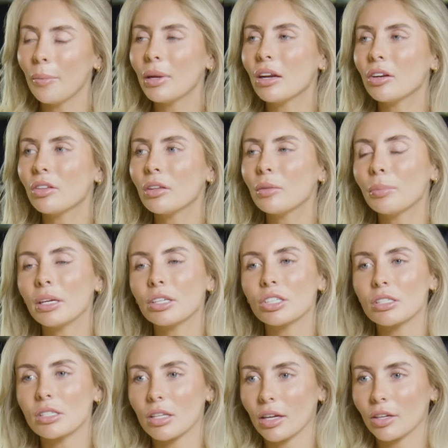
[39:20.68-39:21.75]
mean, I don't think
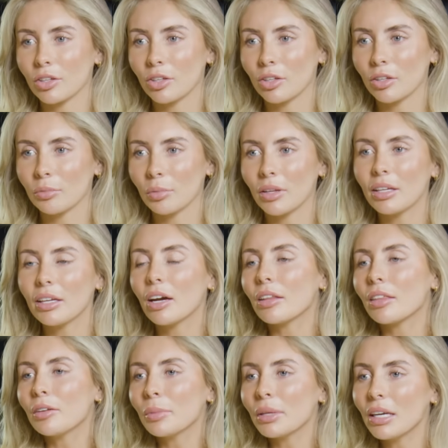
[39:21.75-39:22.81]
pigeons are that cute. But I
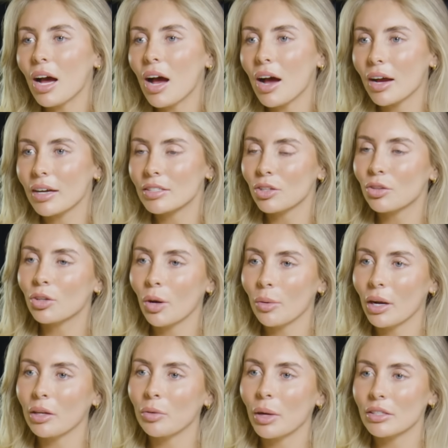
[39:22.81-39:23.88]
think it'd be nice that you're
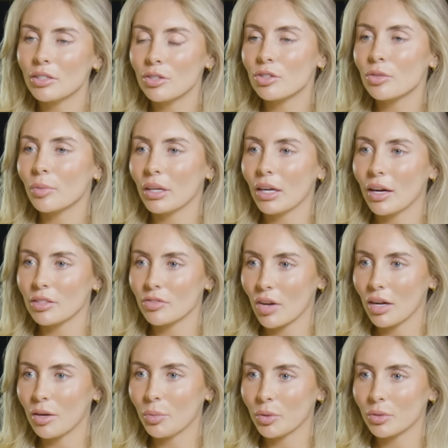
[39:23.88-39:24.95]
going out your way to do something nice for
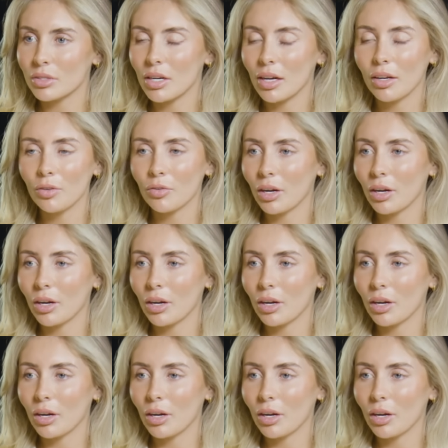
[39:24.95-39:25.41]
animals, and I love